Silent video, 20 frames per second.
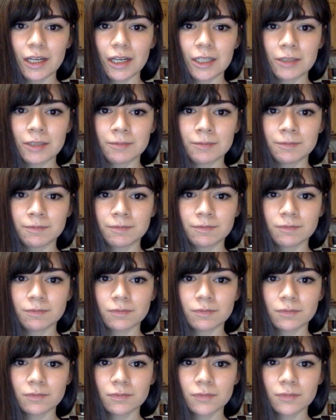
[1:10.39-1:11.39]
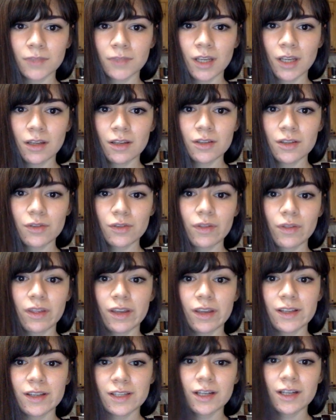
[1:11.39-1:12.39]
So the
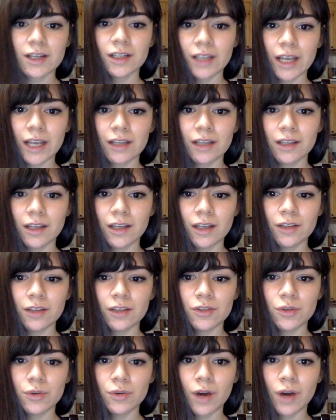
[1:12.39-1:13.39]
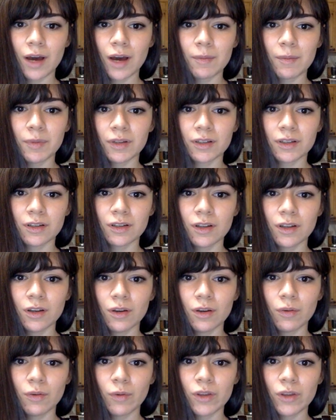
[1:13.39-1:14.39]
things that are likely to happen
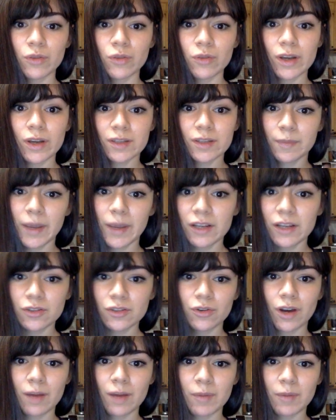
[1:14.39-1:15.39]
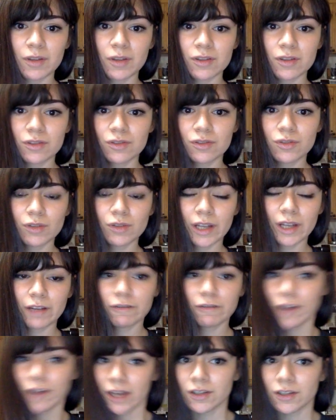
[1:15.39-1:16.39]
when you expect to happen, to like
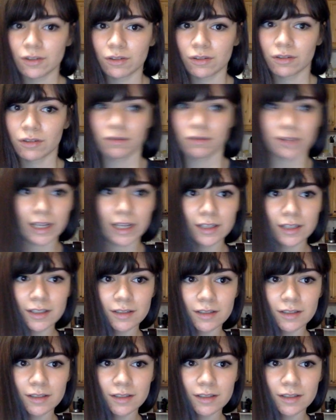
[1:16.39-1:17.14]
fight or flight.